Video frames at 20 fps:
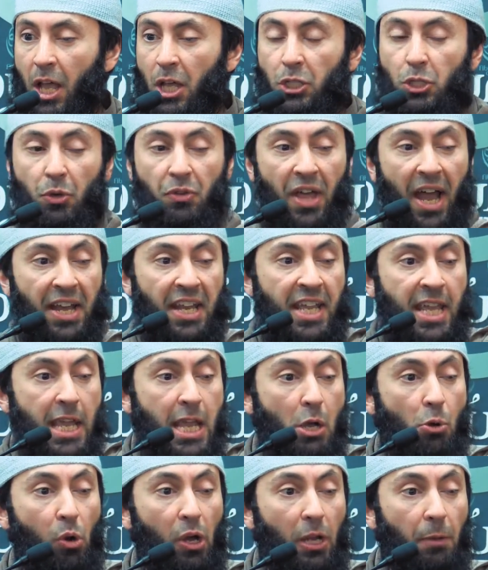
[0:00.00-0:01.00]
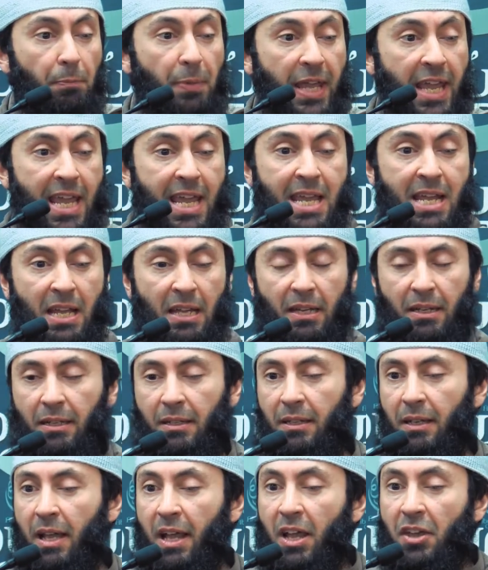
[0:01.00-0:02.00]
so that he will be
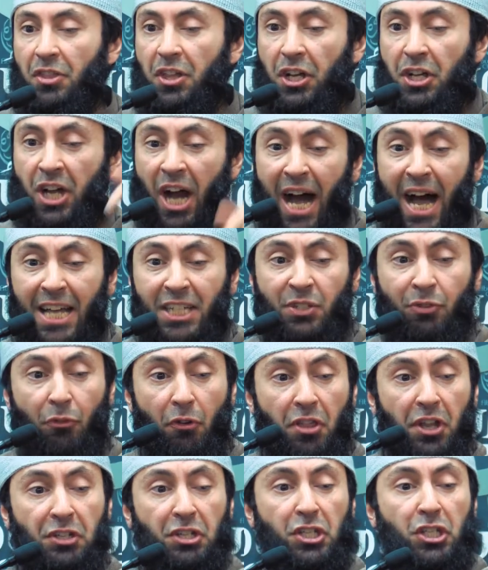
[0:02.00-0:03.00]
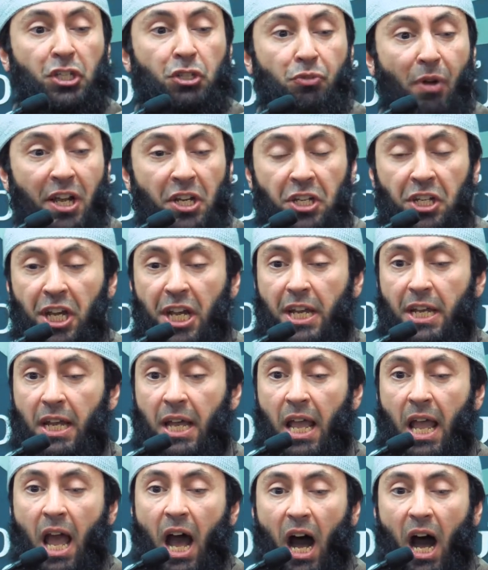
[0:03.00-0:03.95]
the cause for the destruction